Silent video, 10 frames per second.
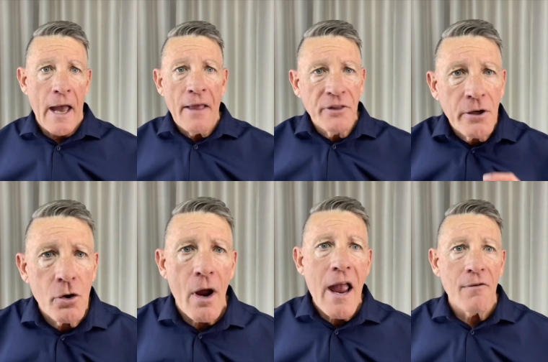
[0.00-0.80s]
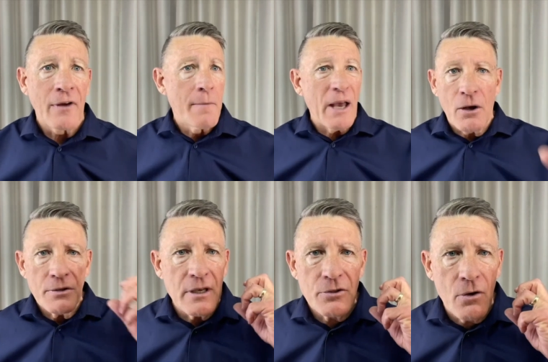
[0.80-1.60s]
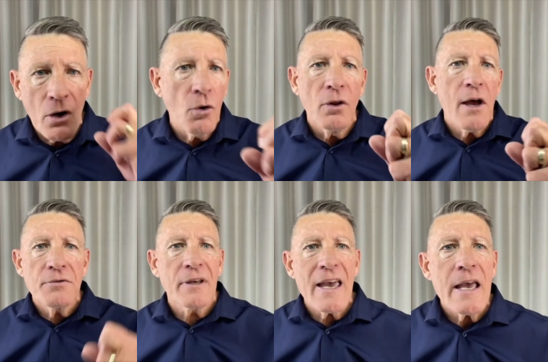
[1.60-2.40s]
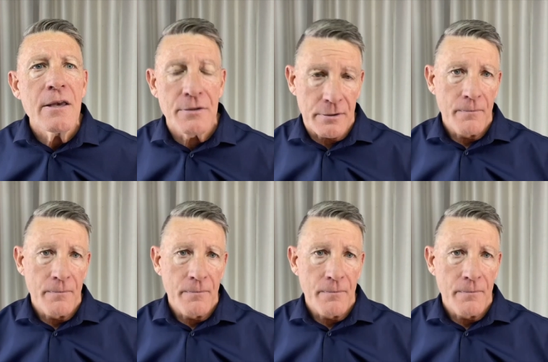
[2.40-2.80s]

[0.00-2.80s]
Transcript: and the grave because he's got all those keys.